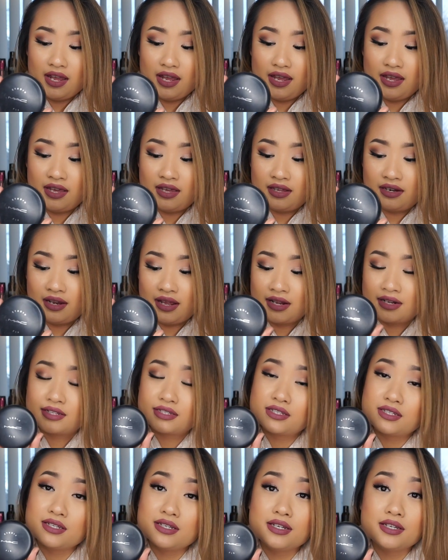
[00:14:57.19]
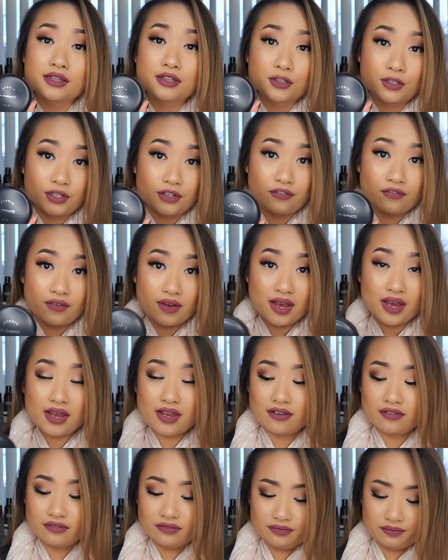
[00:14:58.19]
in
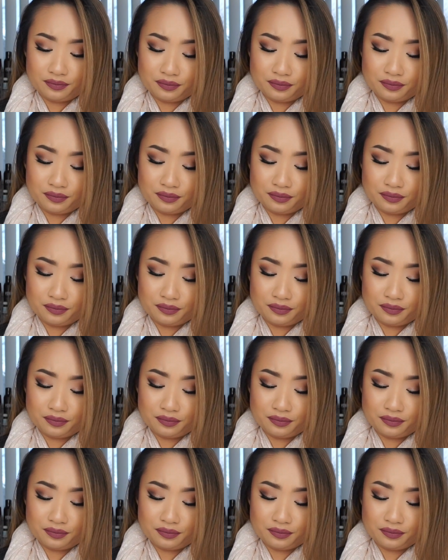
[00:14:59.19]
NC35.